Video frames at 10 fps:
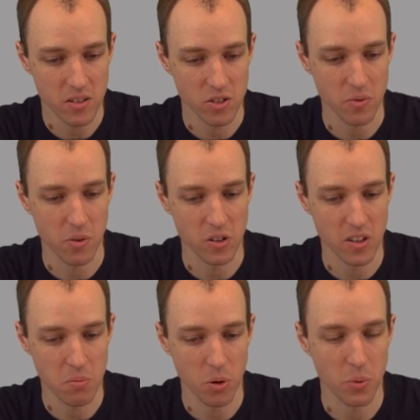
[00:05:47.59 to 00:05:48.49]
So for
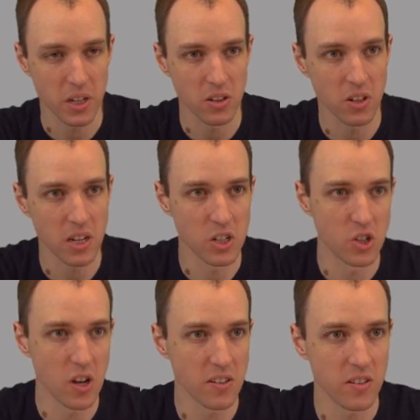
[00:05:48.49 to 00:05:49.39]
example, we can look at
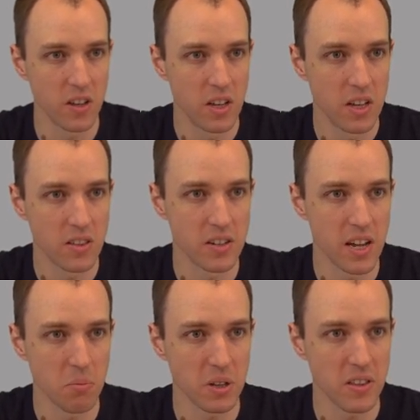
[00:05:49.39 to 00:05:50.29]
just the
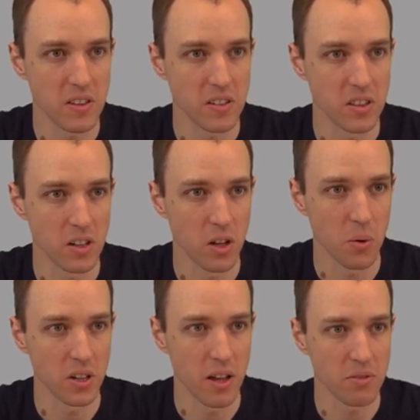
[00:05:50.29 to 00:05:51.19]
template that's in the
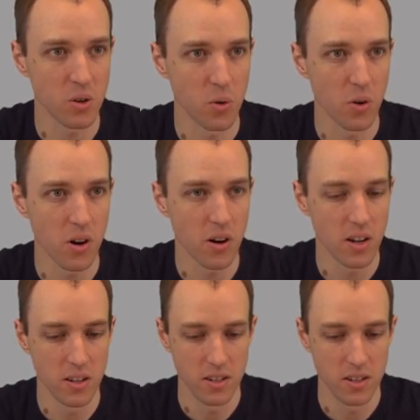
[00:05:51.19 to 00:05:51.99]
lower left corner.